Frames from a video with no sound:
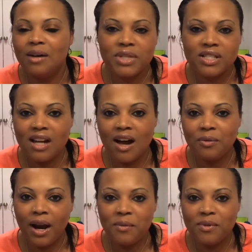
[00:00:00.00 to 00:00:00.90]
something's
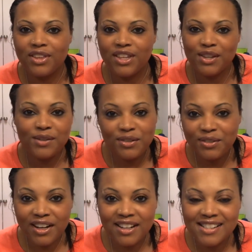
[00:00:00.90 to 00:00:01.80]
not right with the
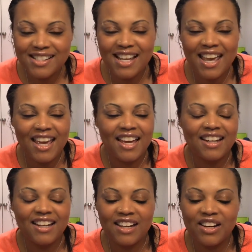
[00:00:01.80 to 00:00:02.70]
universe,
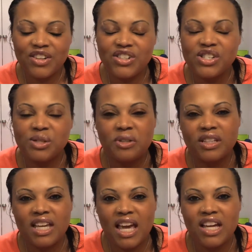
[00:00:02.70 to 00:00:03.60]
and you just
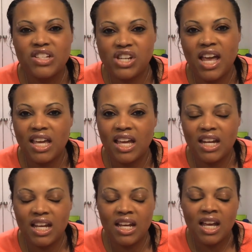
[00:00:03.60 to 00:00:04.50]
really can't
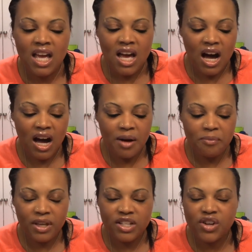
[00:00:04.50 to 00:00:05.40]
shake it,
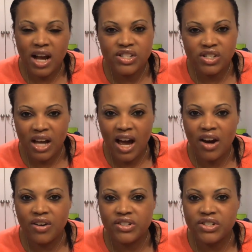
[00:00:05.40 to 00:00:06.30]
and it drags you
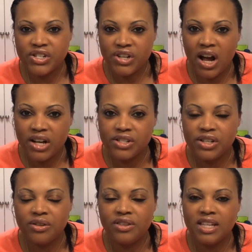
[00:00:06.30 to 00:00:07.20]
down, it
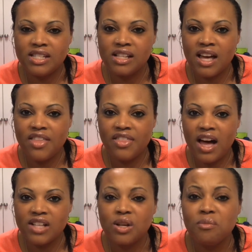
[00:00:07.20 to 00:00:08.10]
distracts you and things
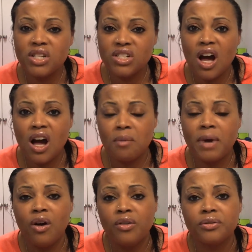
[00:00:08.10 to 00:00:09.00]
like that. So I'm going to
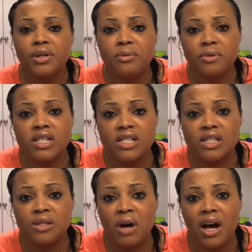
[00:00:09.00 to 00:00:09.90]
talk about 3
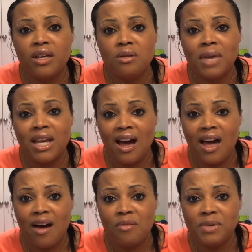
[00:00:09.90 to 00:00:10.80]
reasons why you may
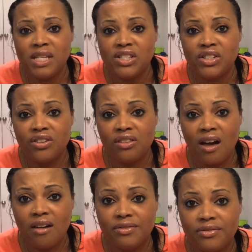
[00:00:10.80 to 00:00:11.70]
not have peace in
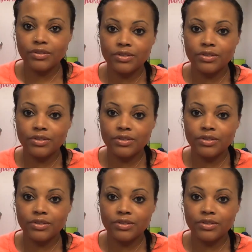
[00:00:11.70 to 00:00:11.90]
your life.